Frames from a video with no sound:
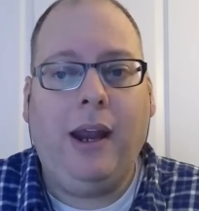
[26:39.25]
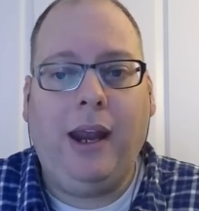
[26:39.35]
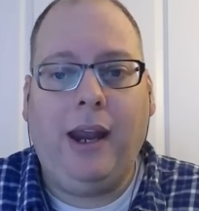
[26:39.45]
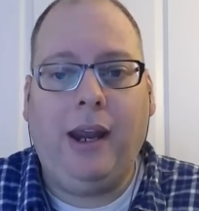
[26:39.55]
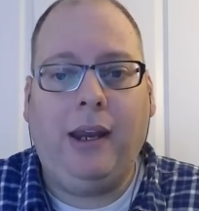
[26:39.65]

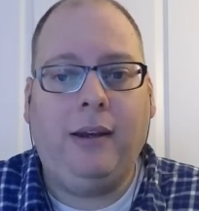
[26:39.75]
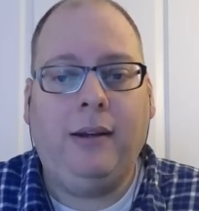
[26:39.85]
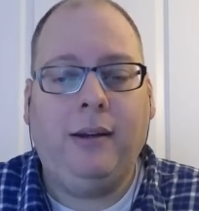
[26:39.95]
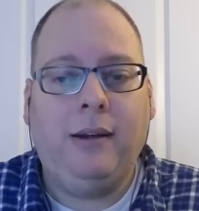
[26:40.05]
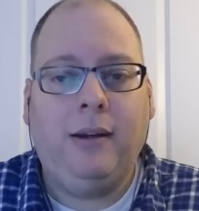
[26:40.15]

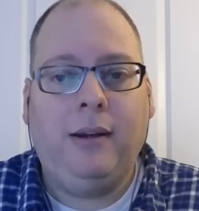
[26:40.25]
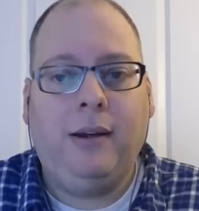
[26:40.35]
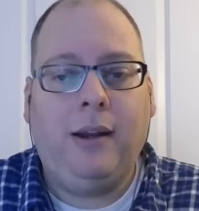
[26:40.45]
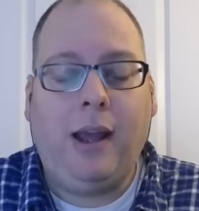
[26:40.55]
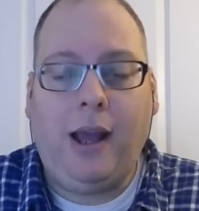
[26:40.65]
And
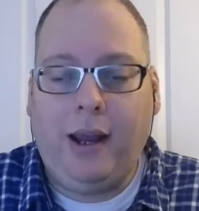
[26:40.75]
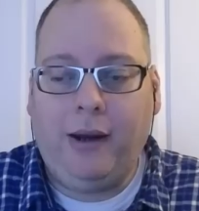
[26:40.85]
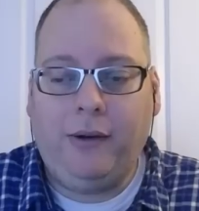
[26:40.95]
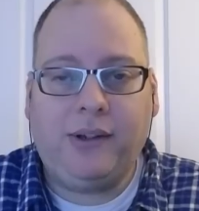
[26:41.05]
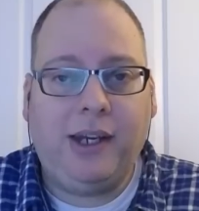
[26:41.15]
I
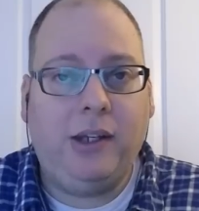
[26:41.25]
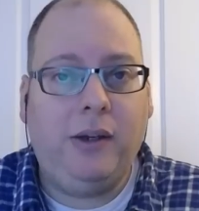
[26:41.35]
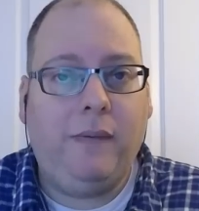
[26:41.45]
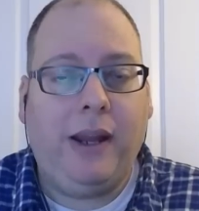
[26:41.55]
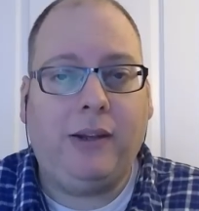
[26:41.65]
understand
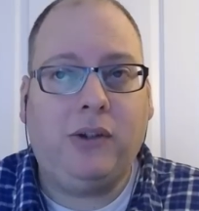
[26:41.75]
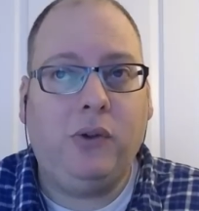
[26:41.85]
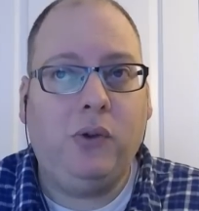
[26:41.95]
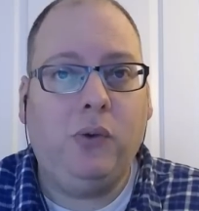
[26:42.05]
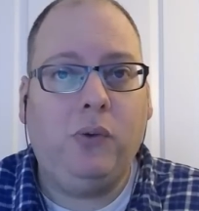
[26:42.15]
you've got
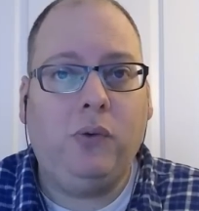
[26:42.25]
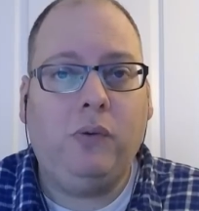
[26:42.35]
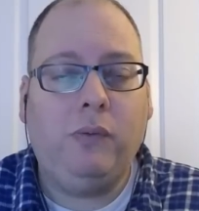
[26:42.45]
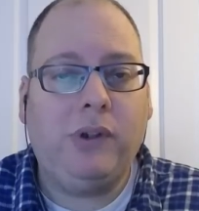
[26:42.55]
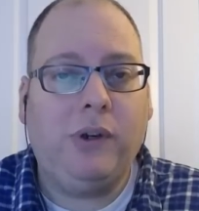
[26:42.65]

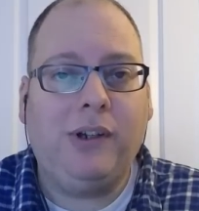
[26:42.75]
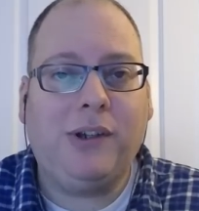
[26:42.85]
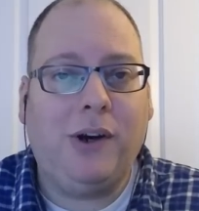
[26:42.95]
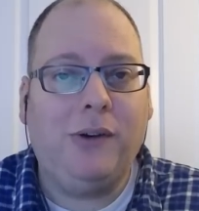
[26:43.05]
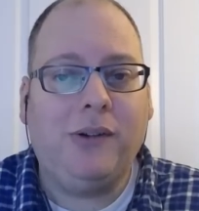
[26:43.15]
two returning
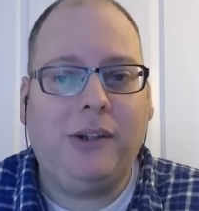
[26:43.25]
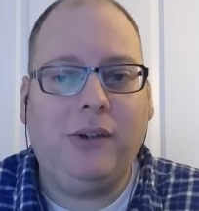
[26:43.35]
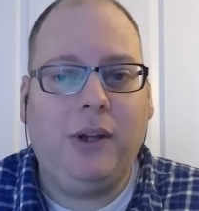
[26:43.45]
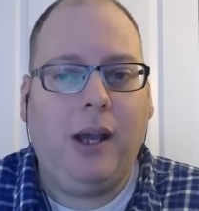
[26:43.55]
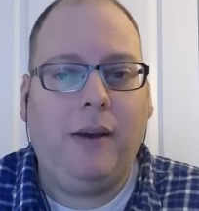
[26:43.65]
starters that
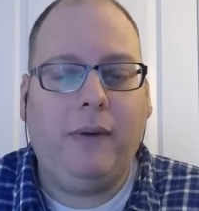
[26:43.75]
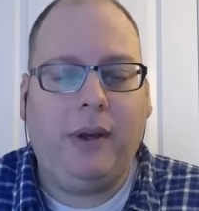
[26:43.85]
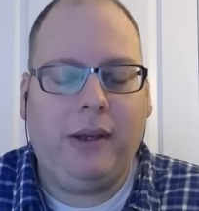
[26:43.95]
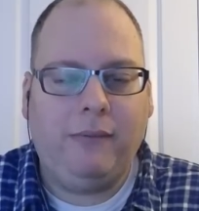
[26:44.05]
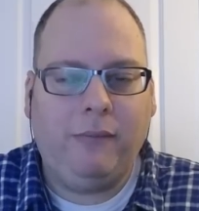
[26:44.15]
you love,
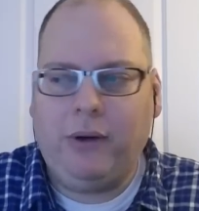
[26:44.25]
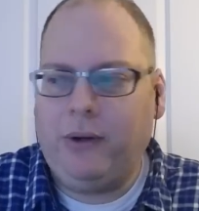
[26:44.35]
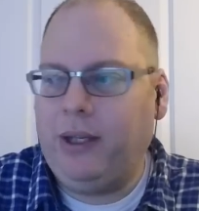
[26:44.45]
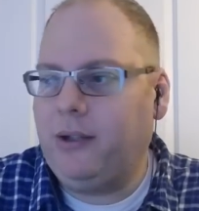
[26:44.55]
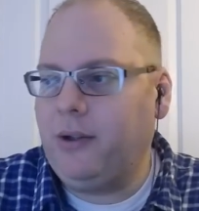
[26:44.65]
and we
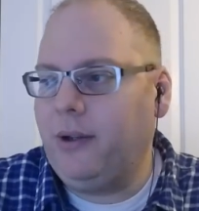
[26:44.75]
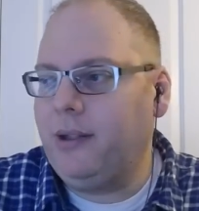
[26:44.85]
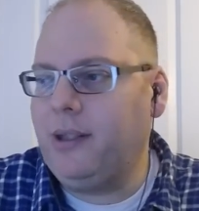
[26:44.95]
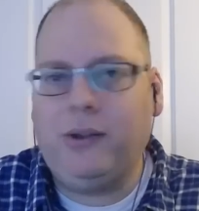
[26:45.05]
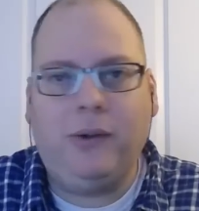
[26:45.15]
don't need to turn
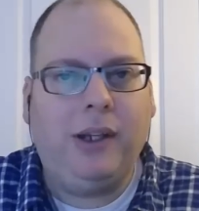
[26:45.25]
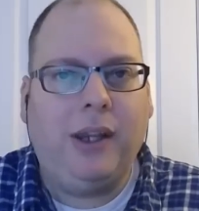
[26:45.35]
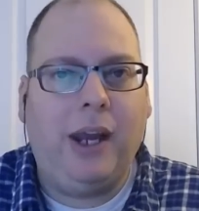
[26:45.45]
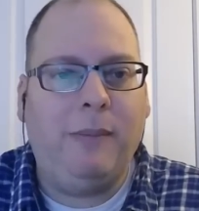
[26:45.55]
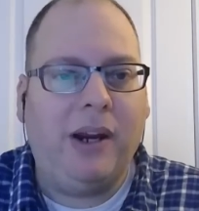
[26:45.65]
this into the
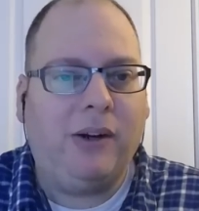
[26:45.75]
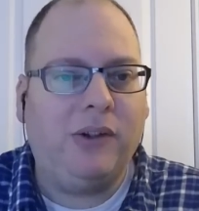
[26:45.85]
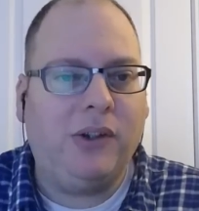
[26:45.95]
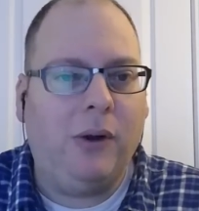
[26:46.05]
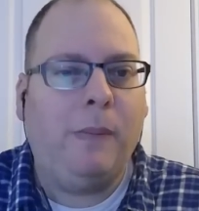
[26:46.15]
linebacker
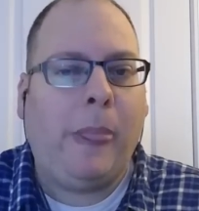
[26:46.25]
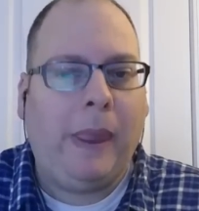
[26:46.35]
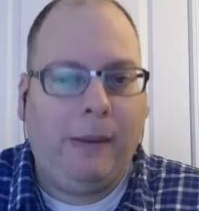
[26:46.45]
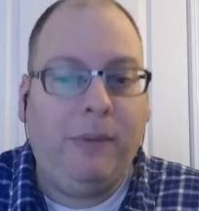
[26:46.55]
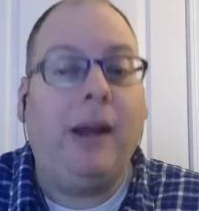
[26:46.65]
show,
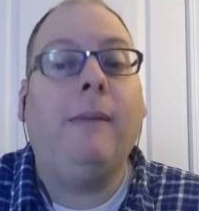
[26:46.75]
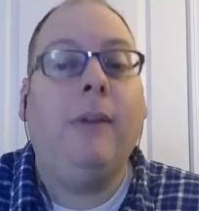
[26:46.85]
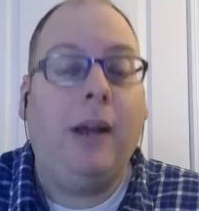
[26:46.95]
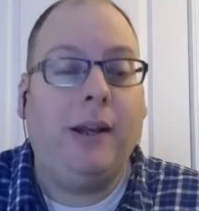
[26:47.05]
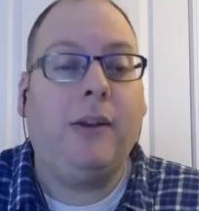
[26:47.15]
but
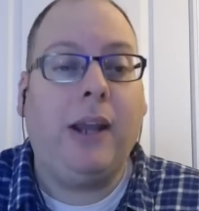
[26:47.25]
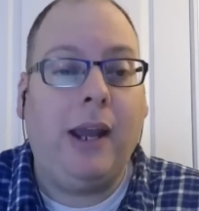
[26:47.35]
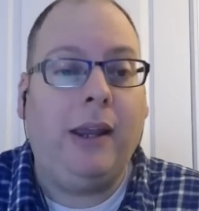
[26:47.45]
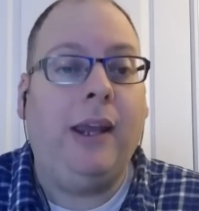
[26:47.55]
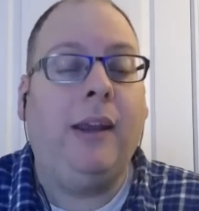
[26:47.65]
another
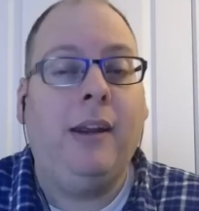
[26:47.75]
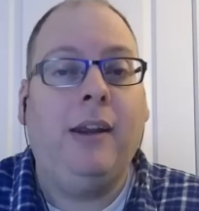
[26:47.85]
guy that